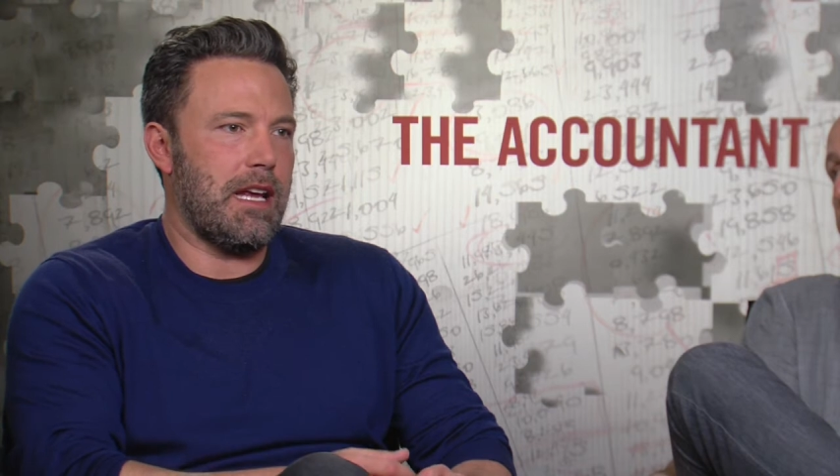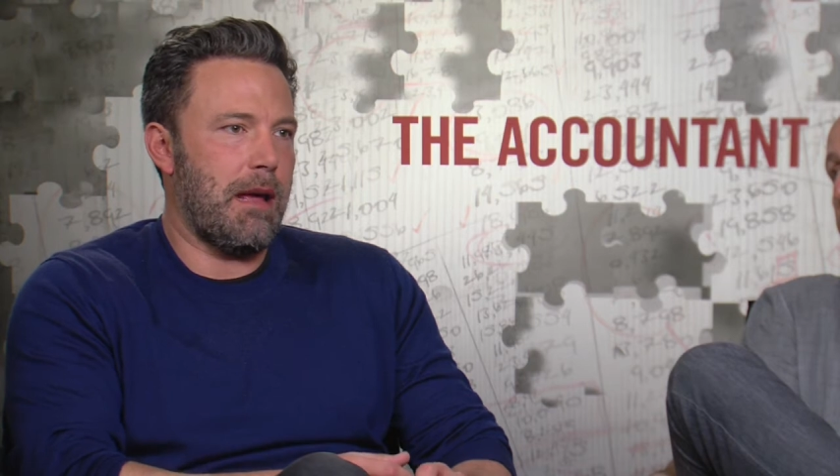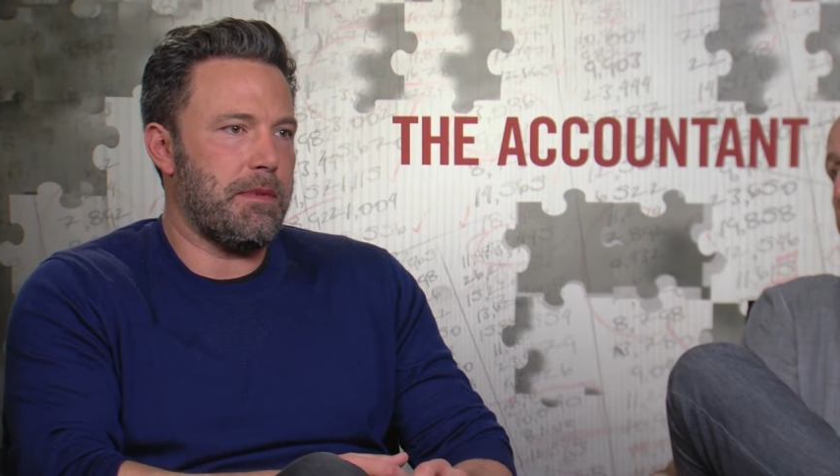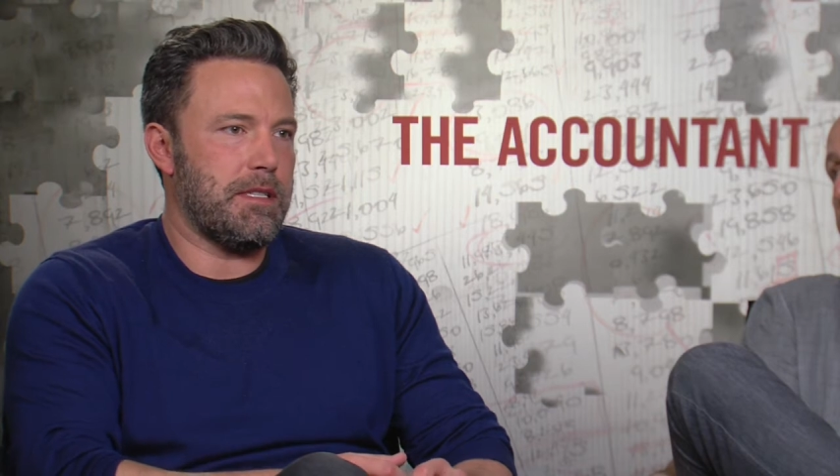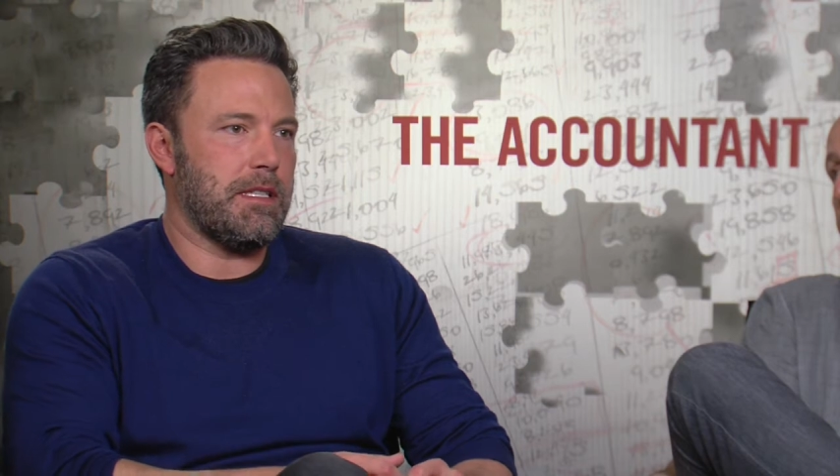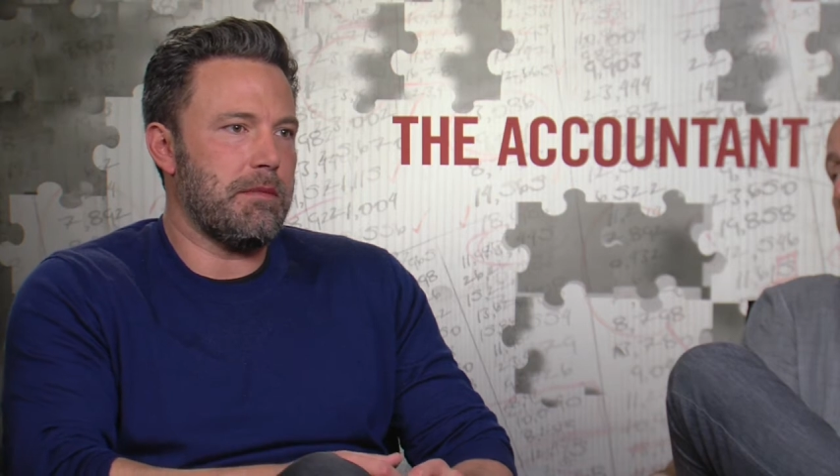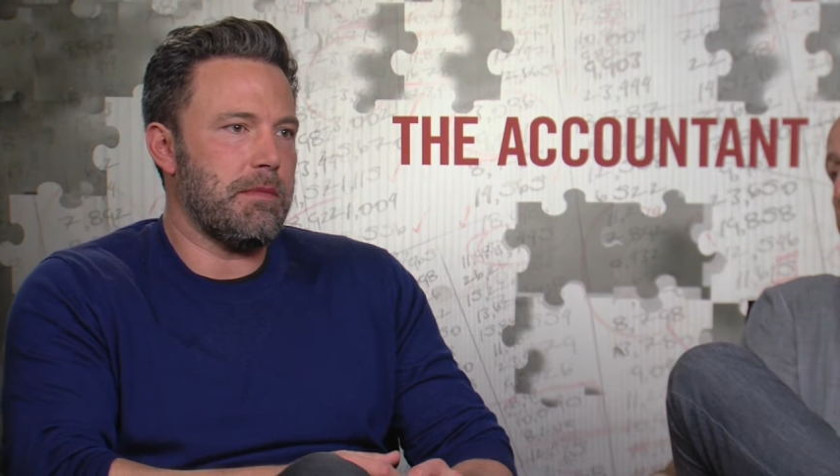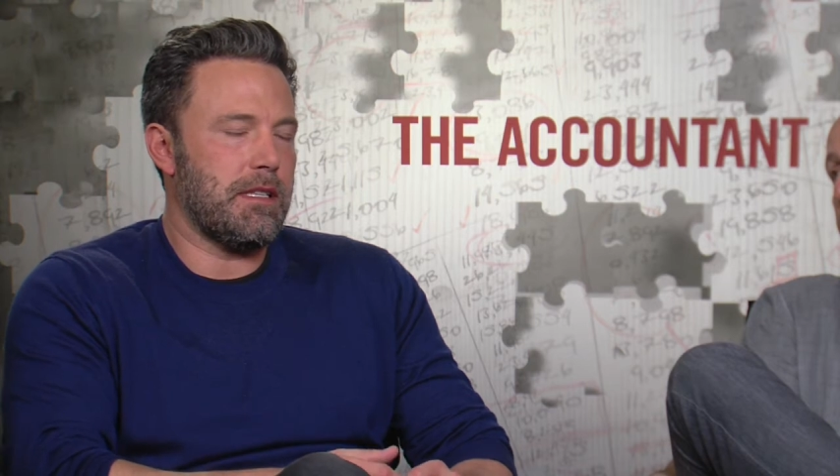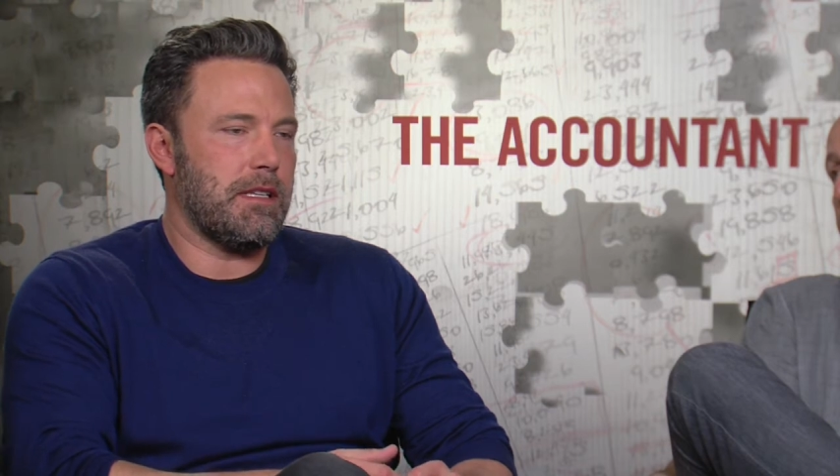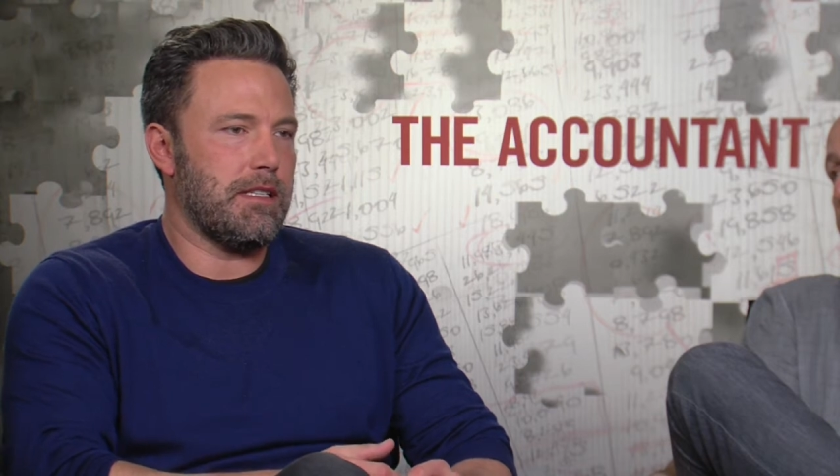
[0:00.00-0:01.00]
that happened to them
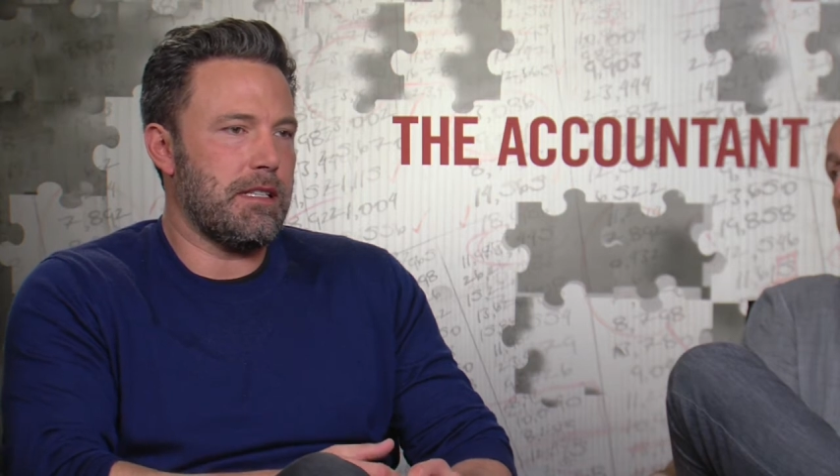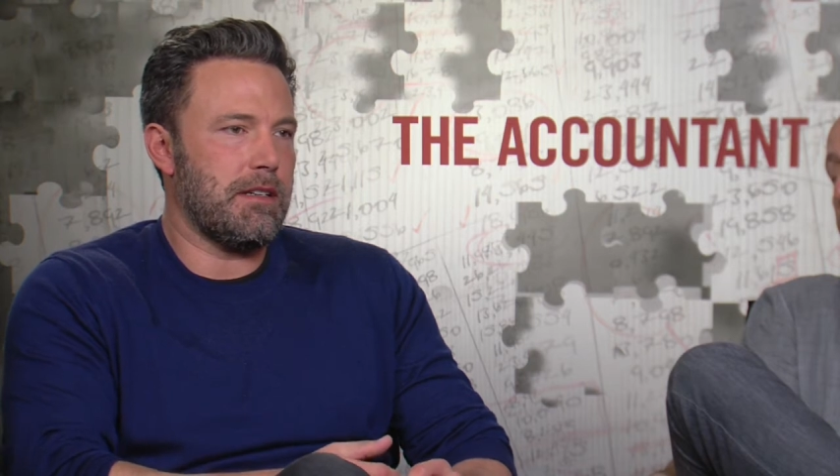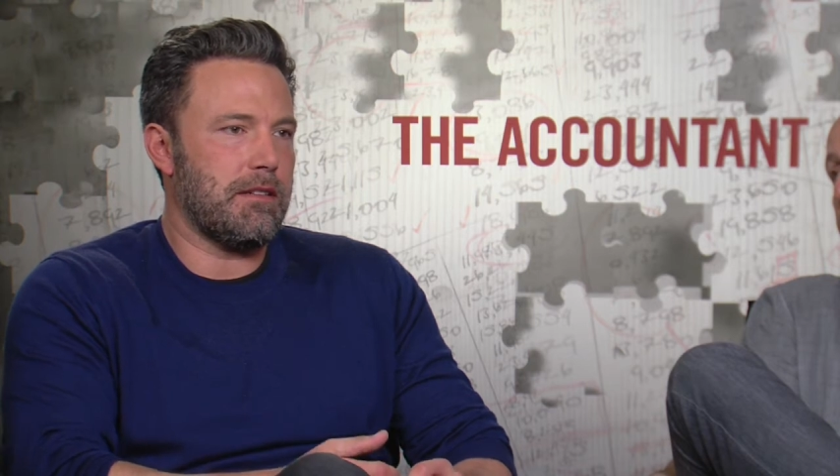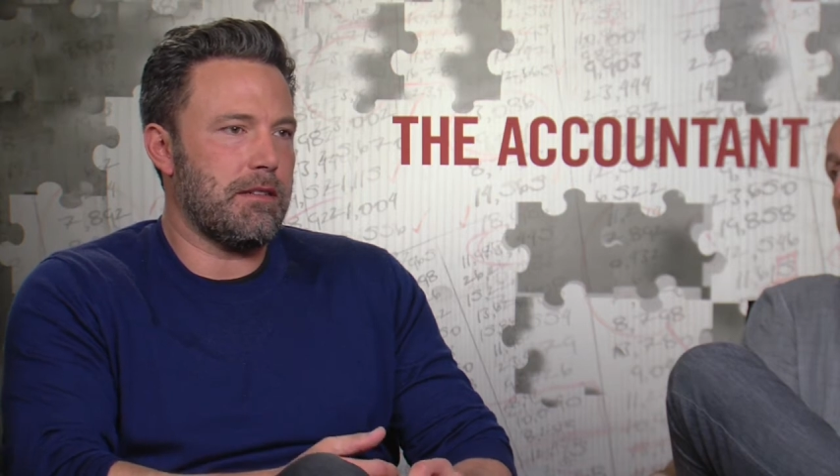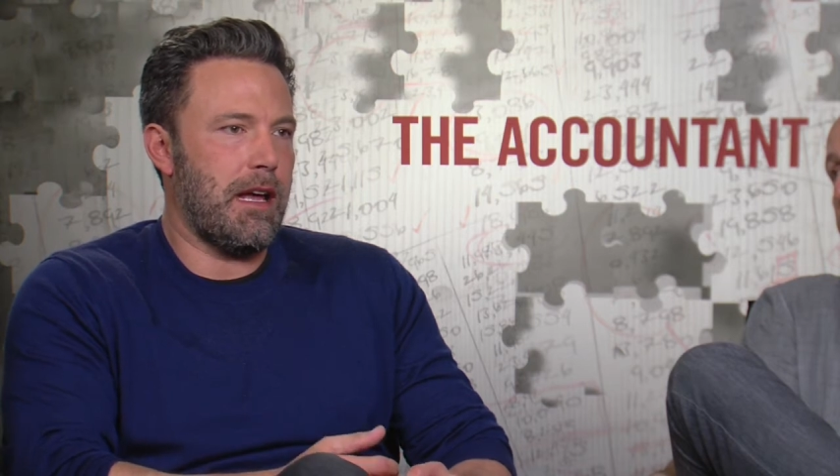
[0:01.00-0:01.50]
and things that are